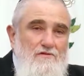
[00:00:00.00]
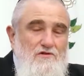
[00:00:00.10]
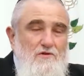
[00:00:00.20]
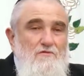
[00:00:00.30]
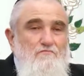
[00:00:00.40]

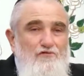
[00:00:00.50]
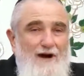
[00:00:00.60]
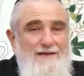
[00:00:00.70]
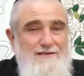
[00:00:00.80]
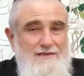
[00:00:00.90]
two
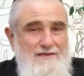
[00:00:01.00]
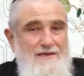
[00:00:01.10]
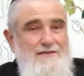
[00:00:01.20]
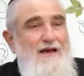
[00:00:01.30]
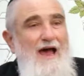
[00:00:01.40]

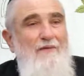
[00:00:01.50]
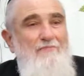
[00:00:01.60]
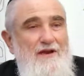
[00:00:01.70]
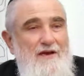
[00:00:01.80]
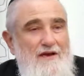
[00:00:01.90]
processes
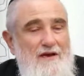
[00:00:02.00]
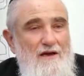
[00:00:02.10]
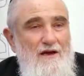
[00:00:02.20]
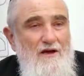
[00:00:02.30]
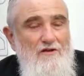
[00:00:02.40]
happening
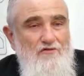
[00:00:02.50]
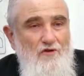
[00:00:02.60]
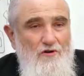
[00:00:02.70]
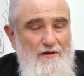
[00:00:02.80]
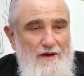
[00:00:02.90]

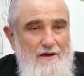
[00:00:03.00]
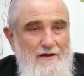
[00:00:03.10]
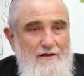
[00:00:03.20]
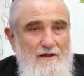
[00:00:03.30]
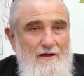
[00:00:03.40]
during